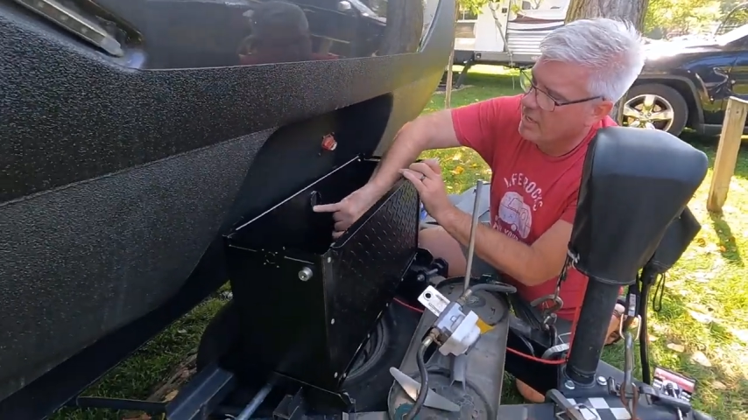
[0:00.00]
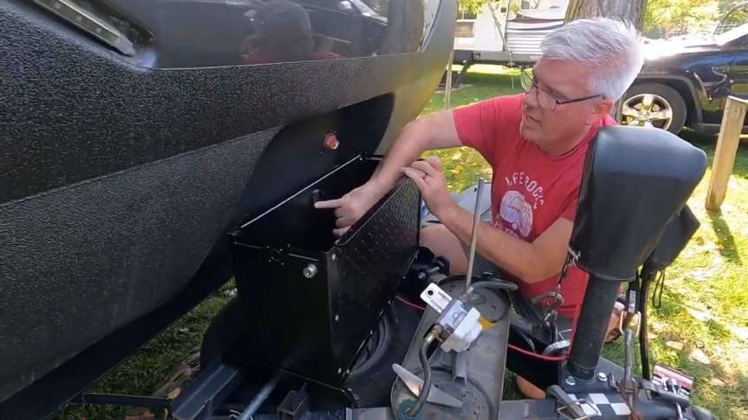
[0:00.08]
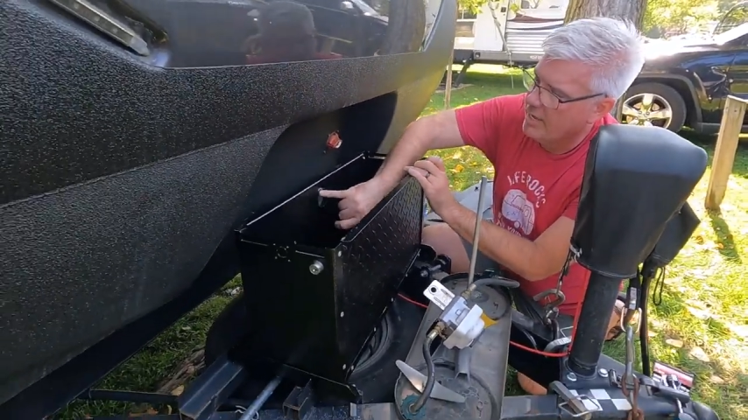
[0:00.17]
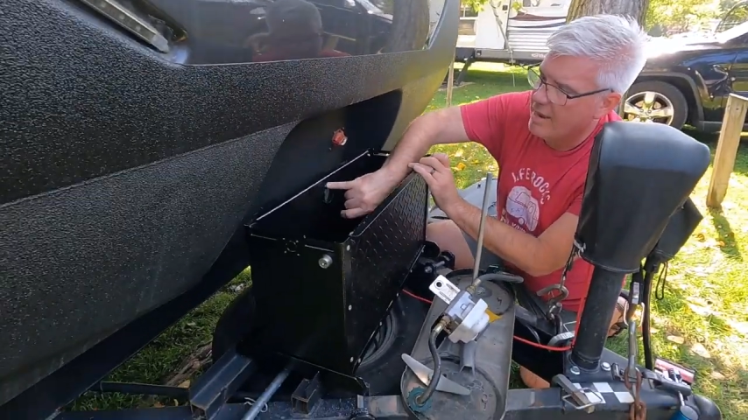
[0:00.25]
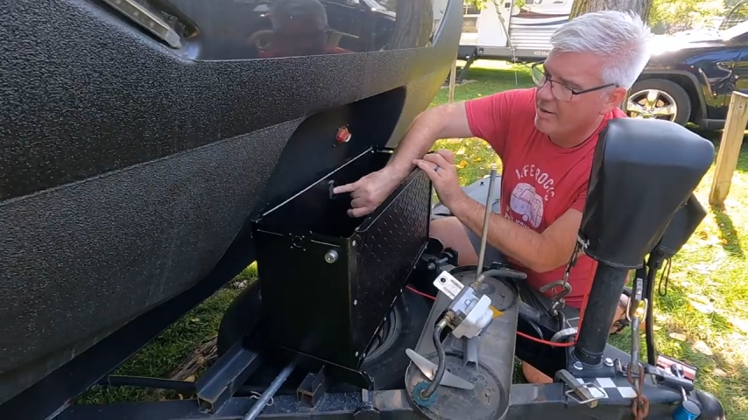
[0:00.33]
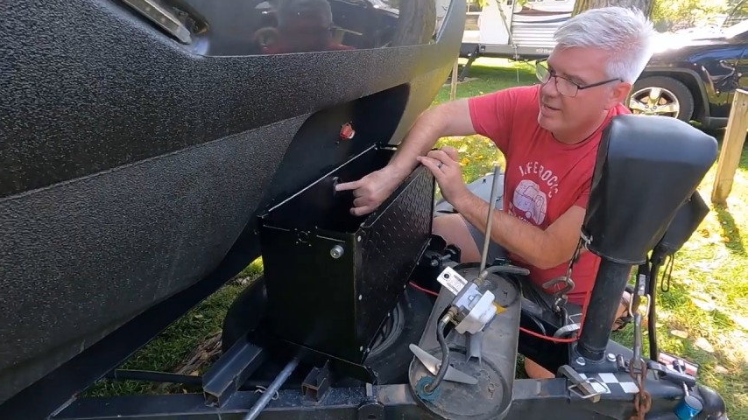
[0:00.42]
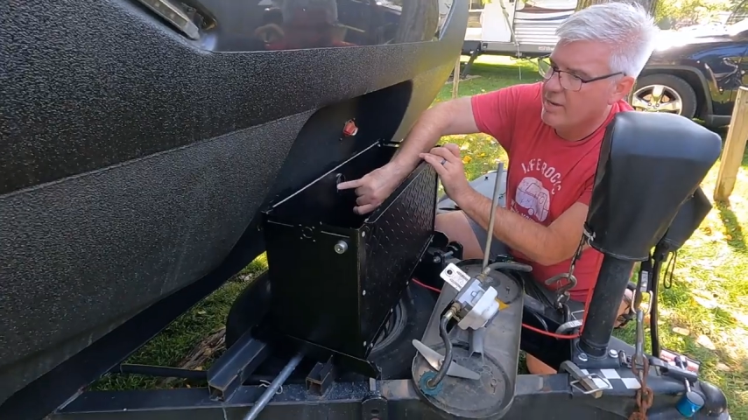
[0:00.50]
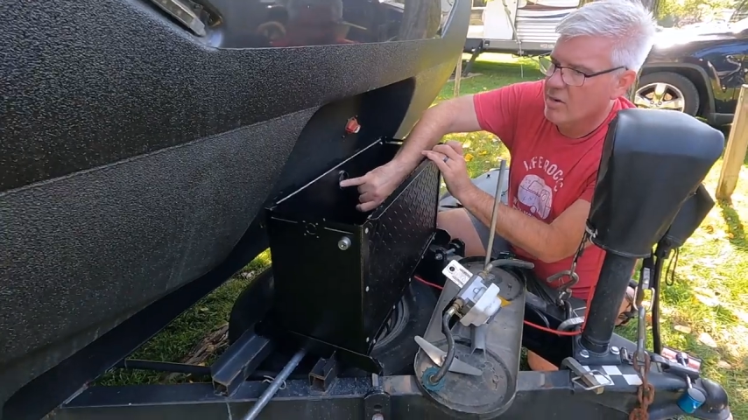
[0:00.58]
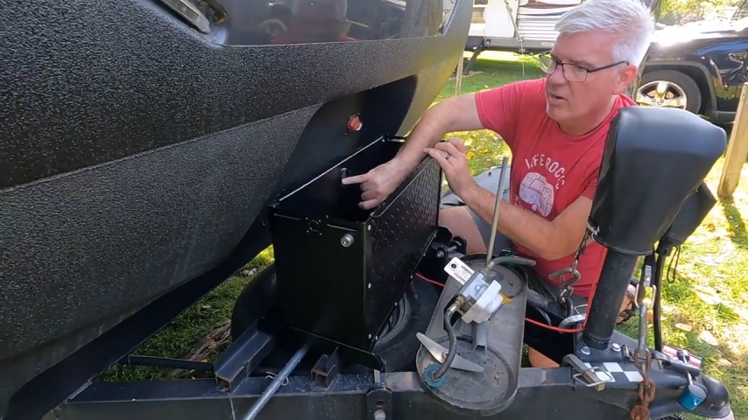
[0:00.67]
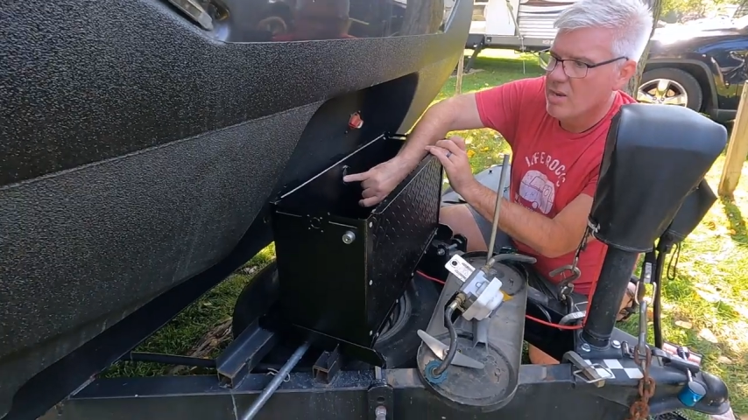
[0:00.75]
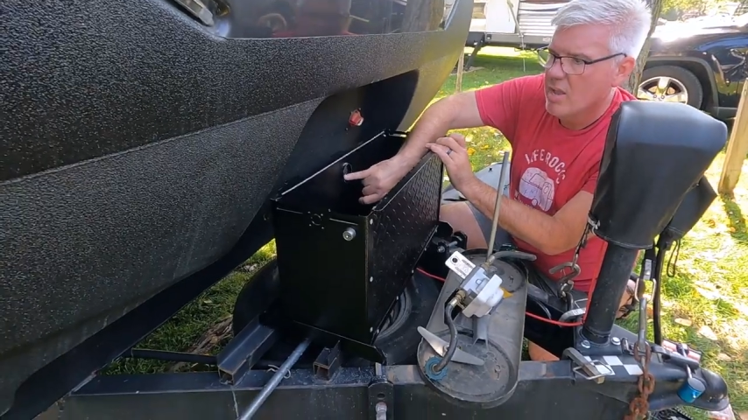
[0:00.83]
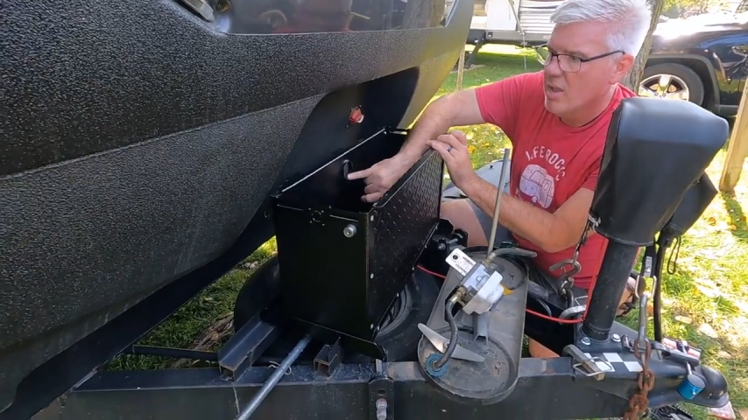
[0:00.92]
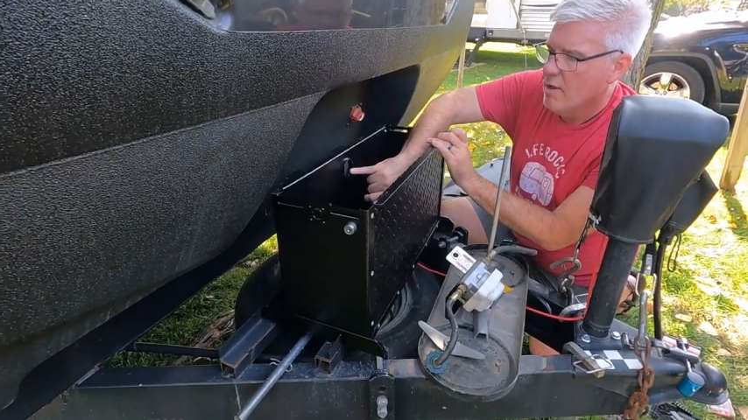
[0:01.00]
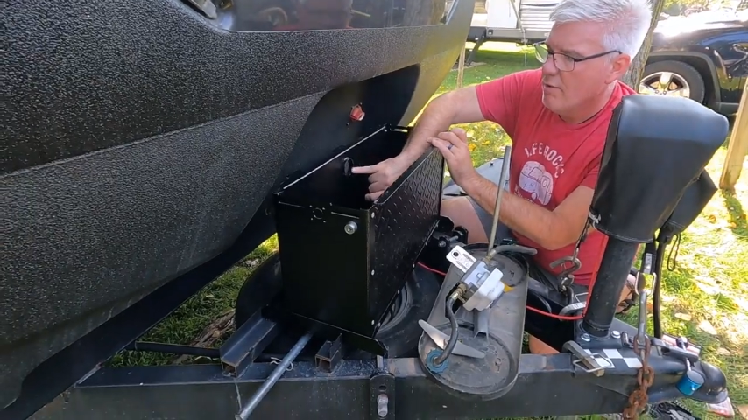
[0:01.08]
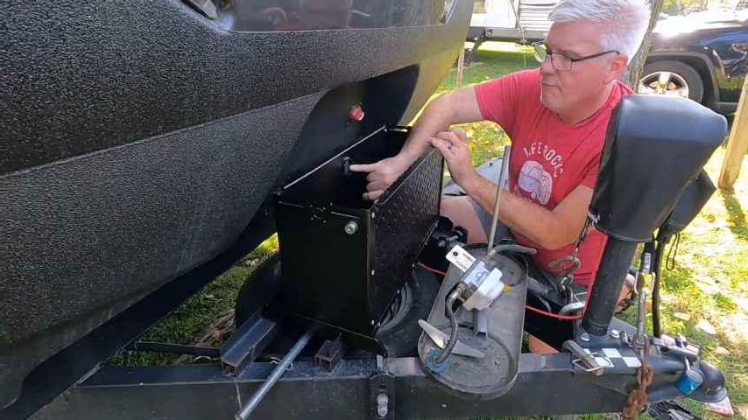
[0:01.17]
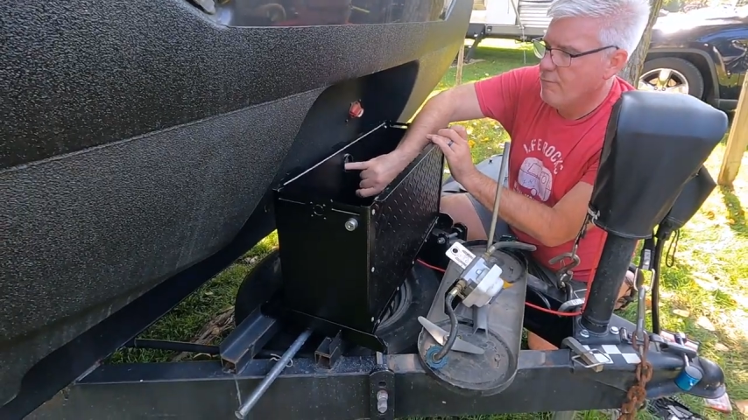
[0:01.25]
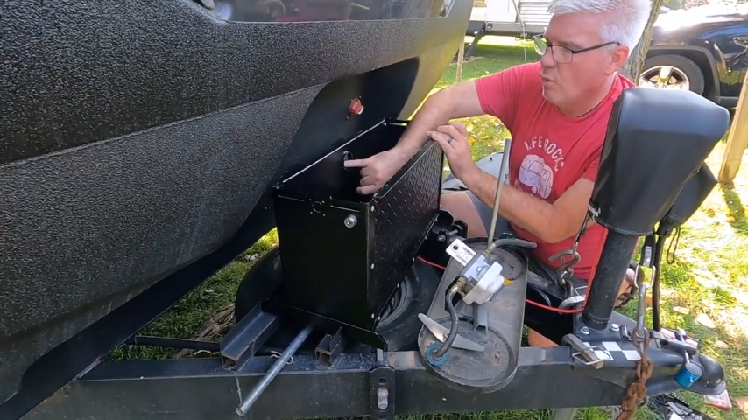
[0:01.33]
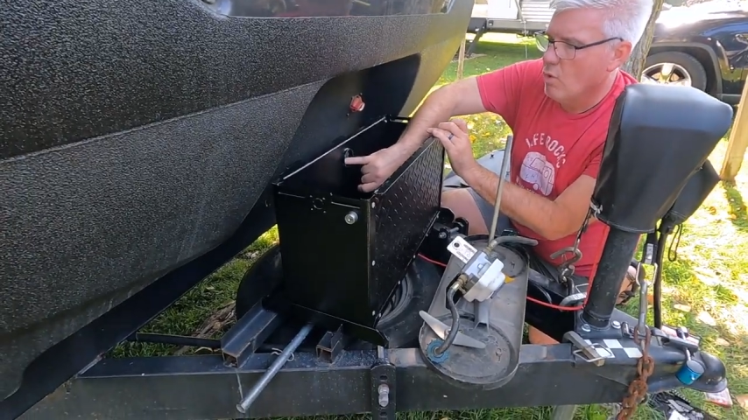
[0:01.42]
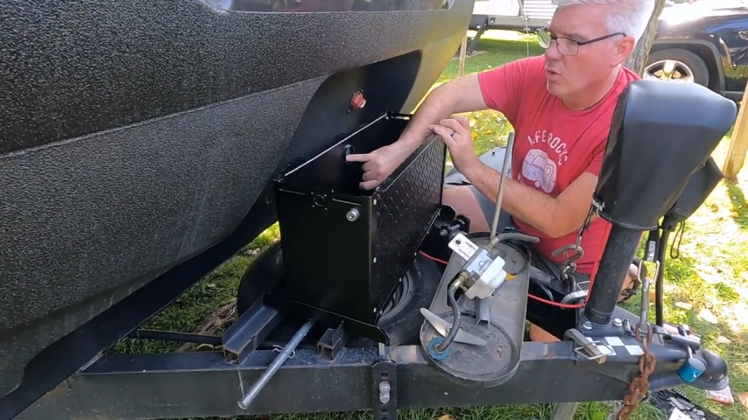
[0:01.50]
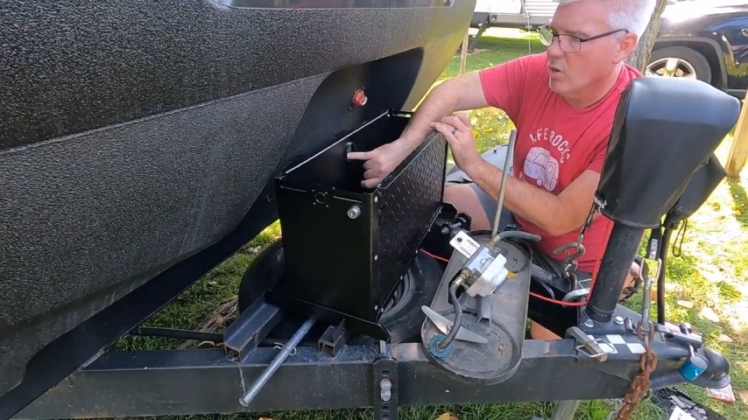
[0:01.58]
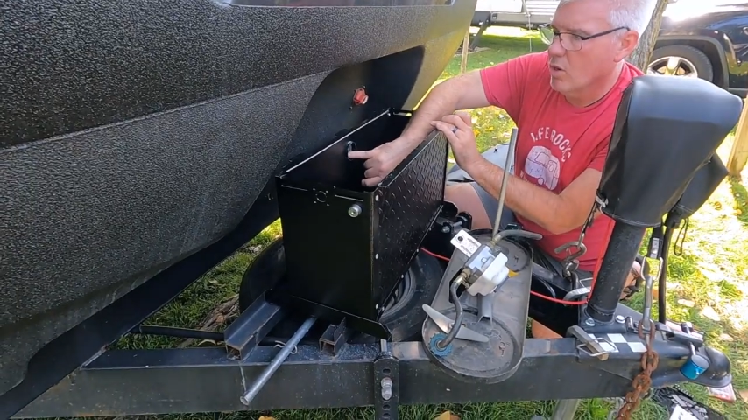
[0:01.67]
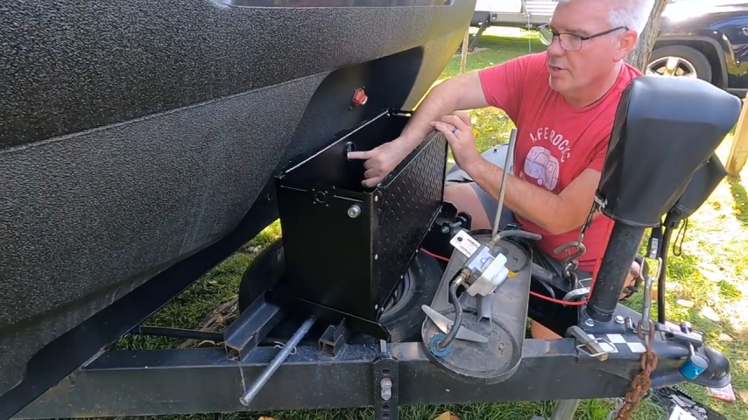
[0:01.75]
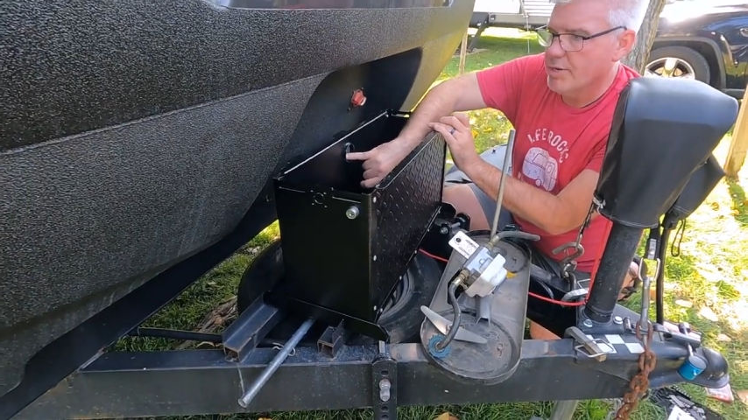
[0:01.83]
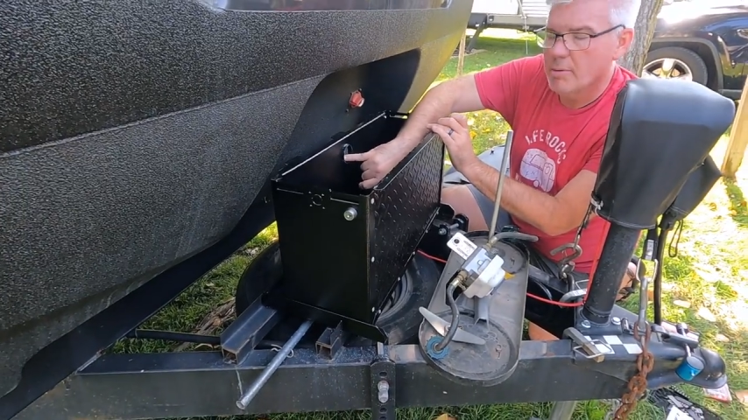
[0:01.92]
a cutout here
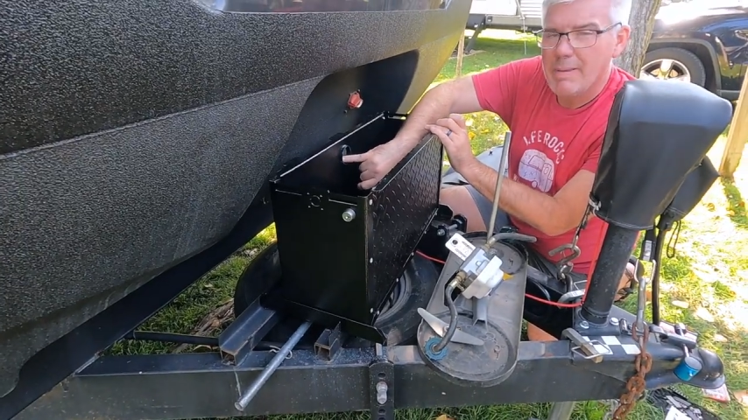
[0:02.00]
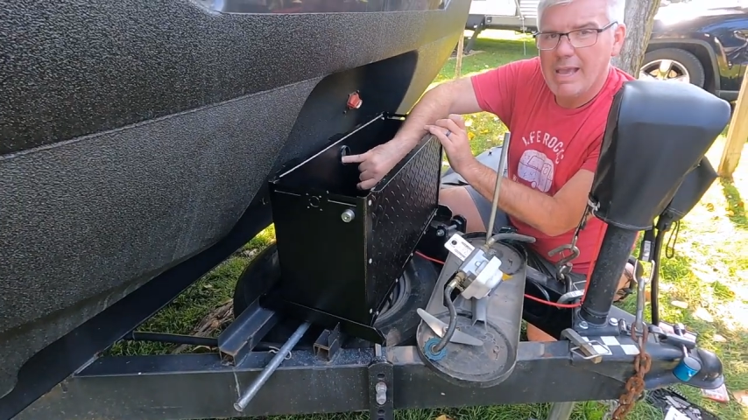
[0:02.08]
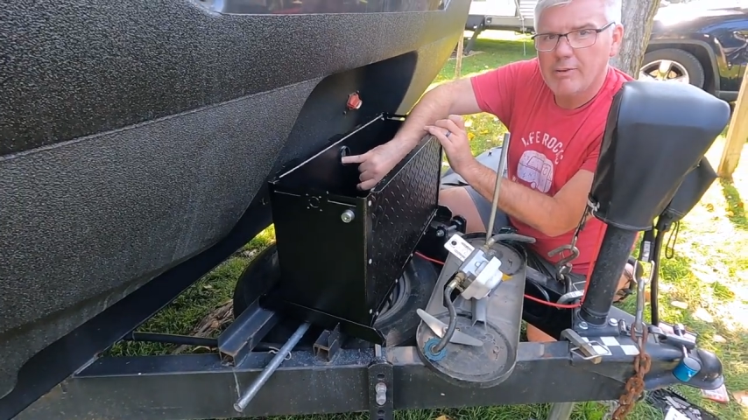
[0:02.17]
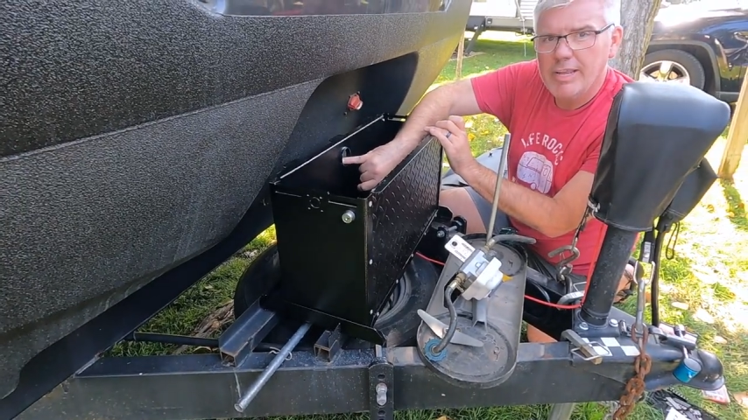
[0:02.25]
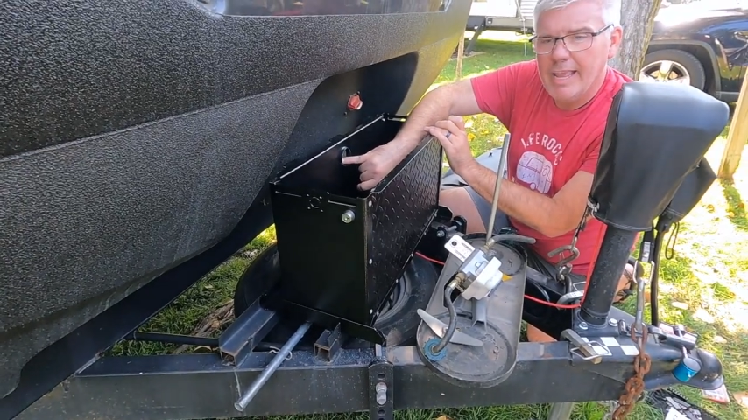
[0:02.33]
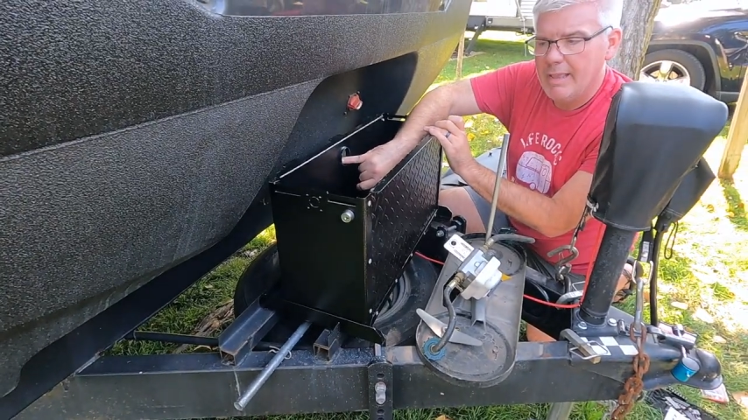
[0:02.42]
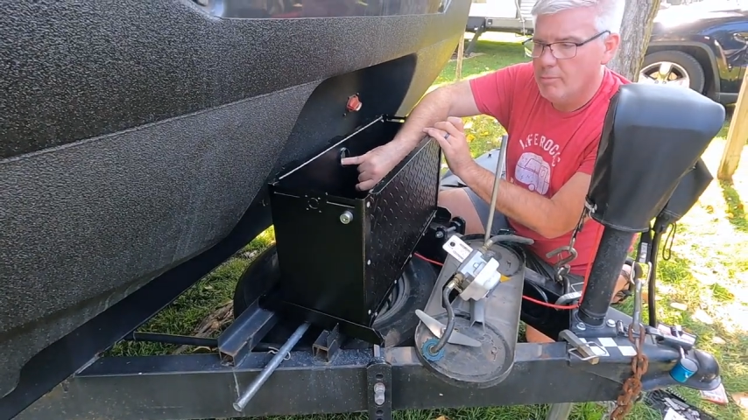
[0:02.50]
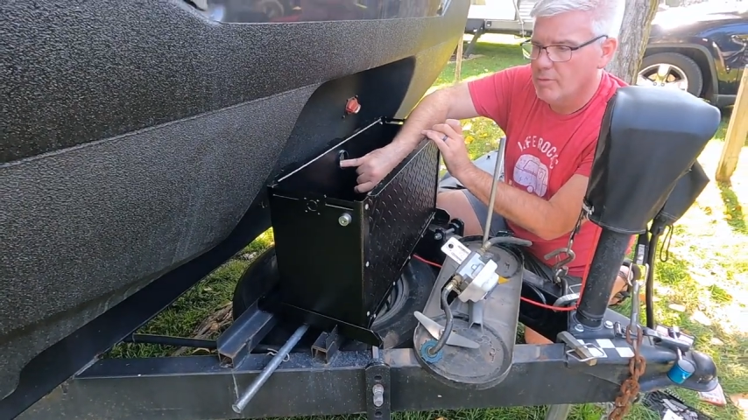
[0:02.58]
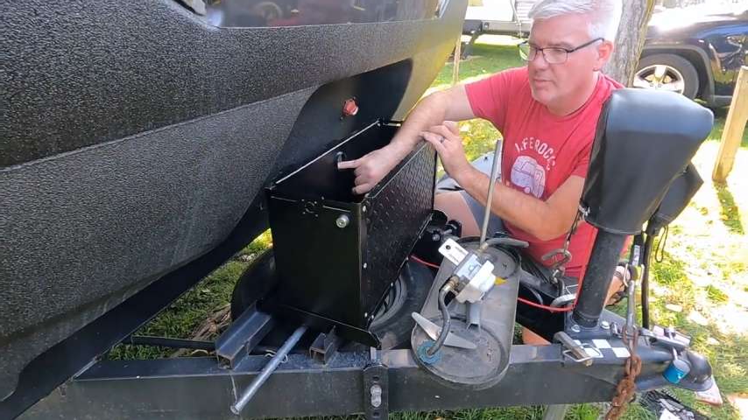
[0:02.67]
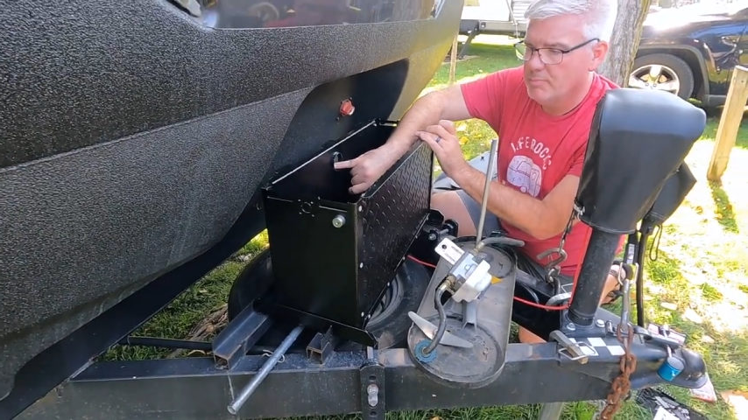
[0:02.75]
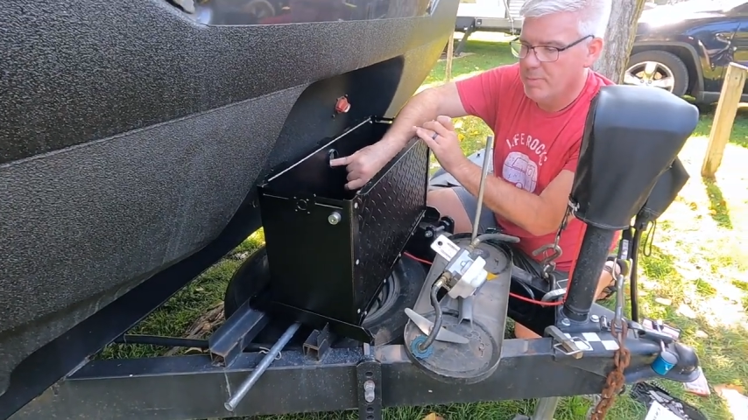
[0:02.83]
for your battery cables,